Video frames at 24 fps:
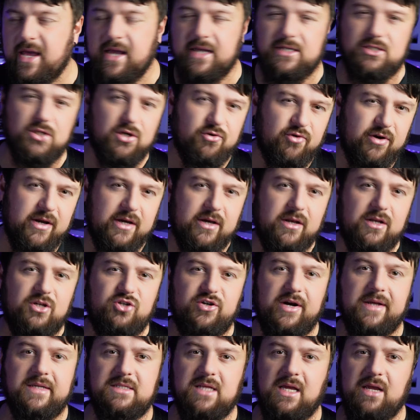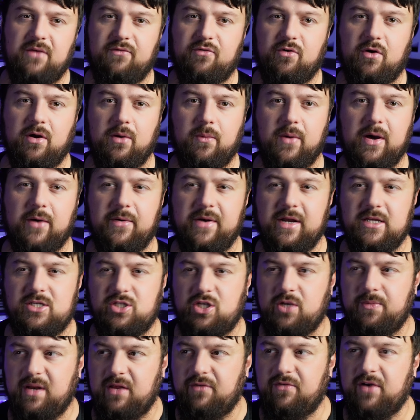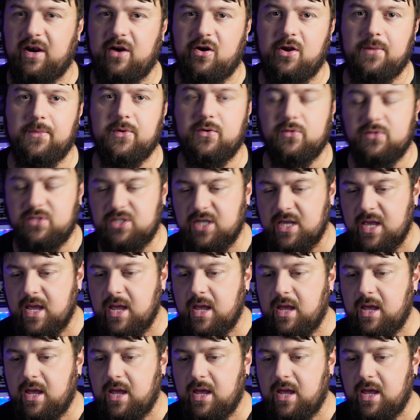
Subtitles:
It's not really going to translate very well and there's too many variables.